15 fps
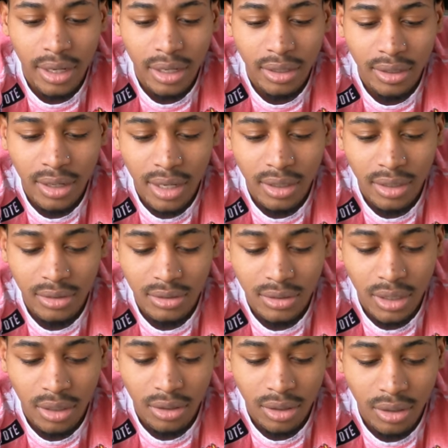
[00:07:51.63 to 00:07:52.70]
That that doesn't
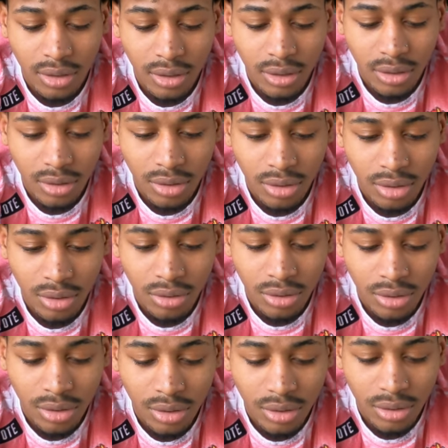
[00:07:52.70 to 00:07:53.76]
sound good. Oh
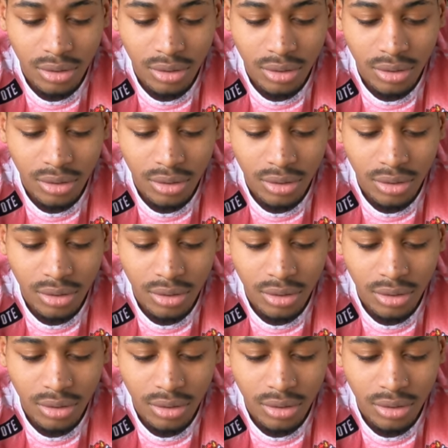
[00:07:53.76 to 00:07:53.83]
Lord.